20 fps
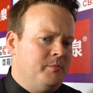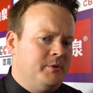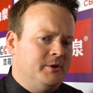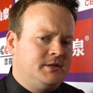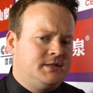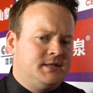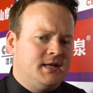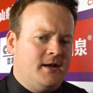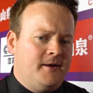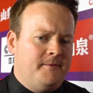
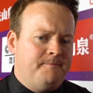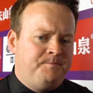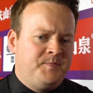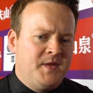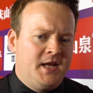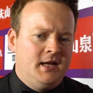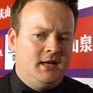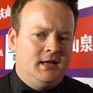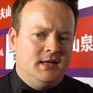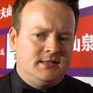But
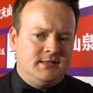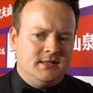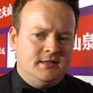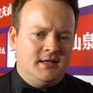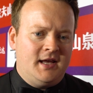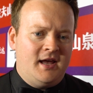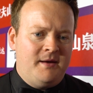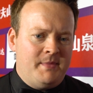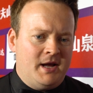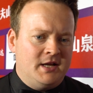listen,
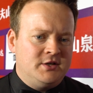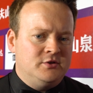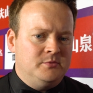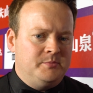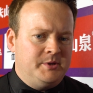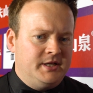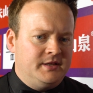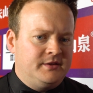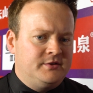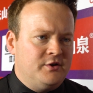their match will
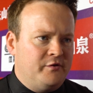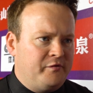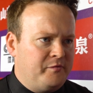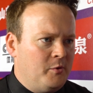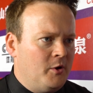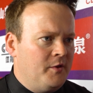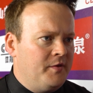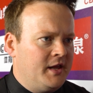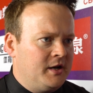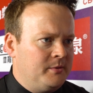be a tough
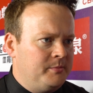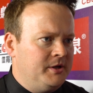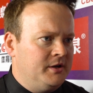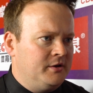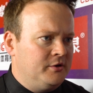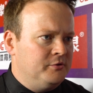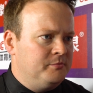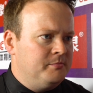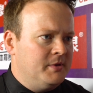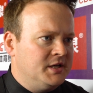one. That'll be a
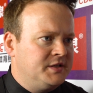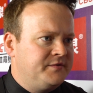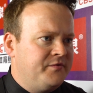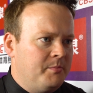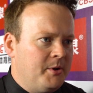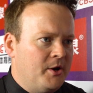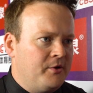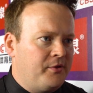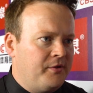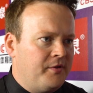good match for
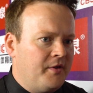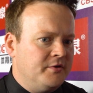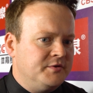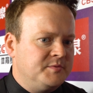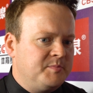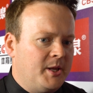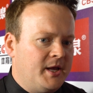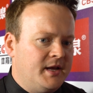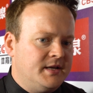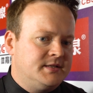both of those
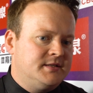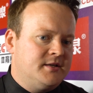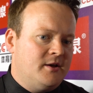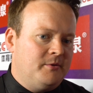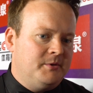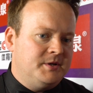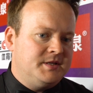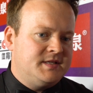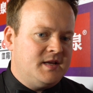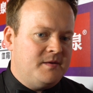players, so I'm
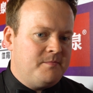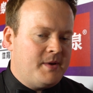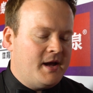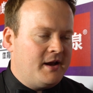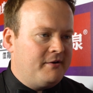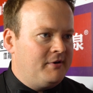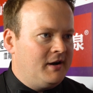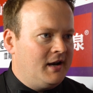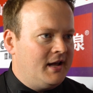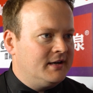going to sit
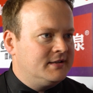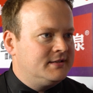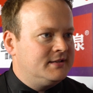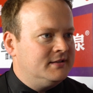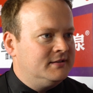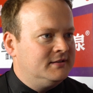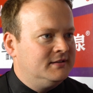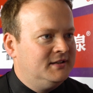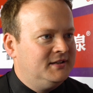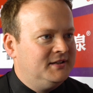back, relax,
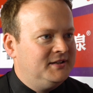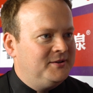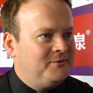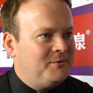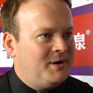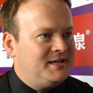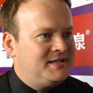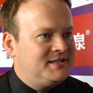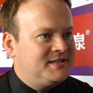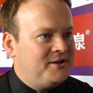and
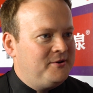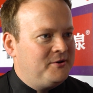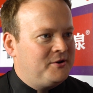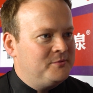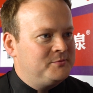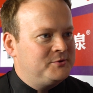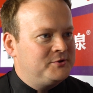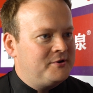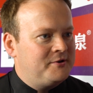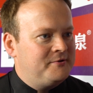wait to see who
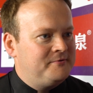comes through.